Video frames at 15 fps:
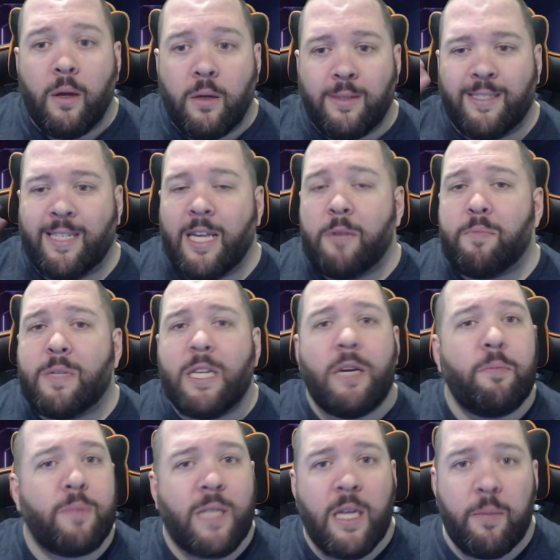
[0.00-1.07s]

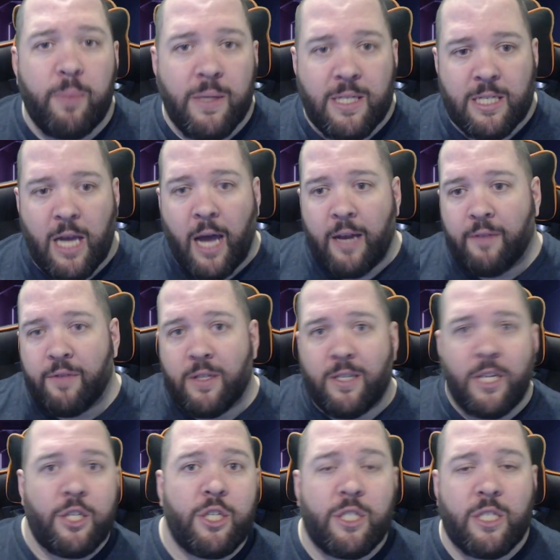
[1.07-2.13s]
deep inside of the
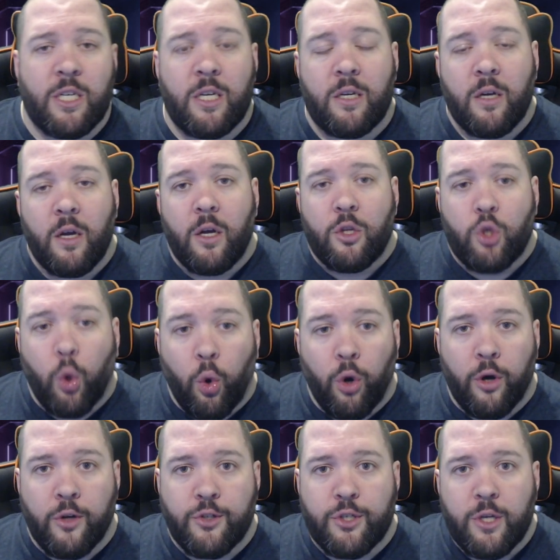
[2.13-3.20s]
TGC
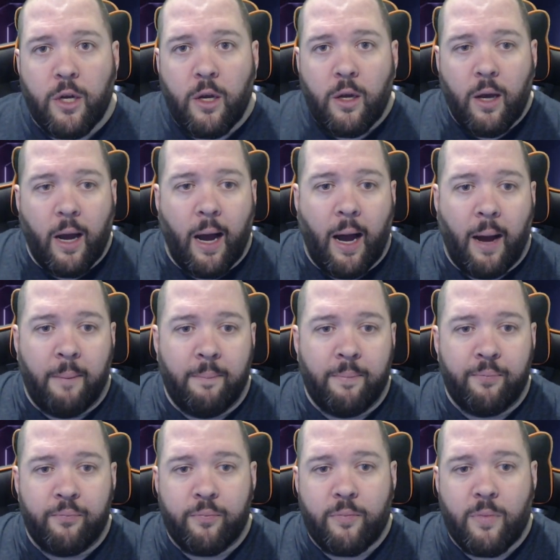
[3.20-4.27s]
tours,
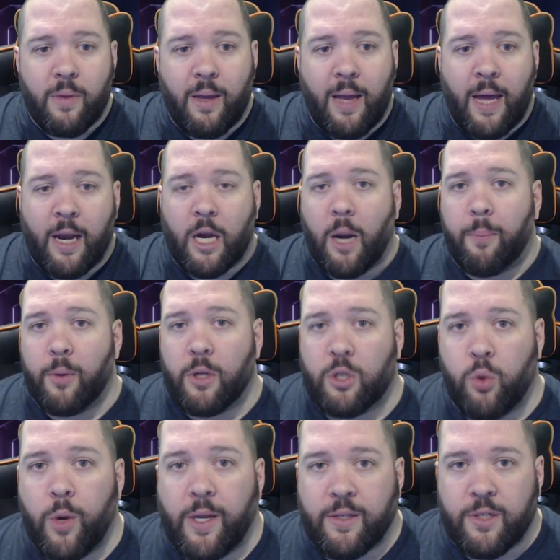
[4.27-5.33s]
and a couple of
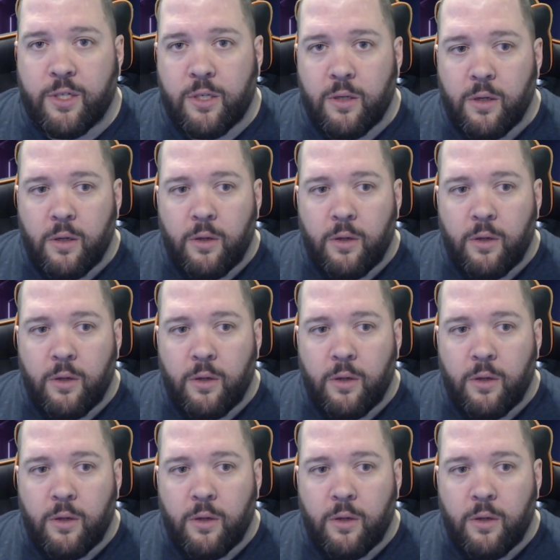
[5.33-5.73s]
tweets.